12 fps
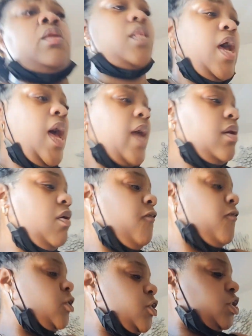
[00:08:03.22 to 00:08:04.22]
that I know
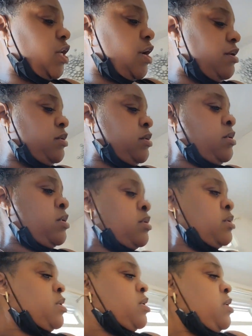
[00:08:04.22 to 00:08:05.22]
for certain,
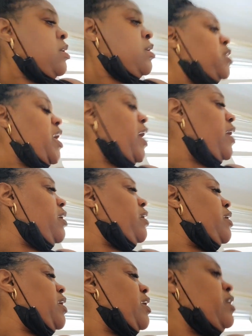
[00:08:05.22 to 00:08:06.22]

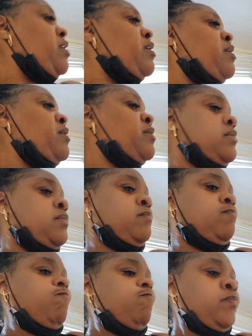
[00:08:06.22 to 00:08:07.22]
that
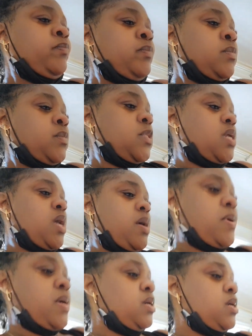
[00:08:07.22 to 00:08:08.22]
did I
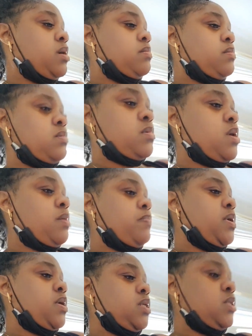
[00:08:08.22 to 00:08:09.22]
paint? Yep, I
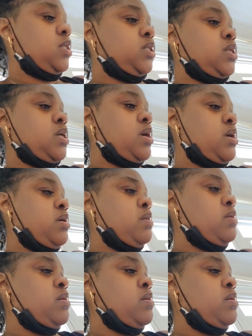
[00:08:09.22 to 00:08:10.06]
painted this side.